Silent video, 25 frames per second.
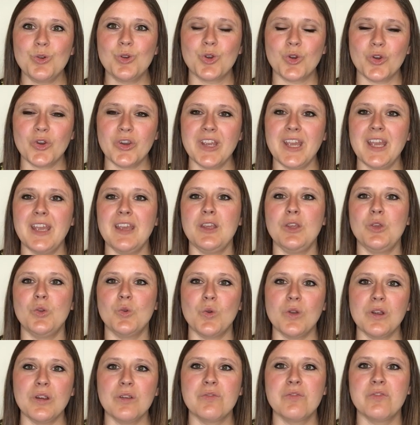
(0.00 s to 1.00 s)
create
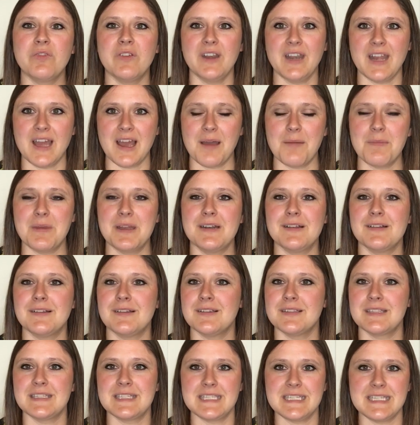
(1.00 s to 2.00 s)
your
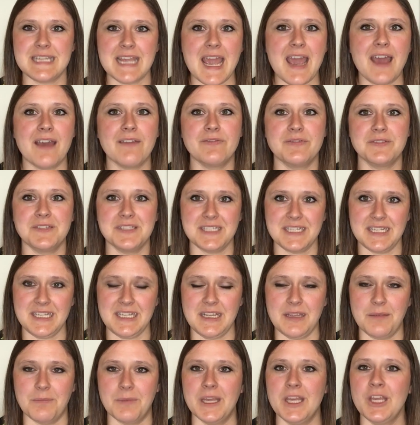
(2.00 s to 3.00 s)
phenomenal staff
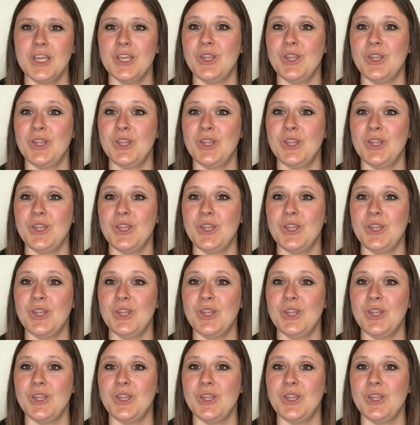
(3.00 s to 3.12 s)
team.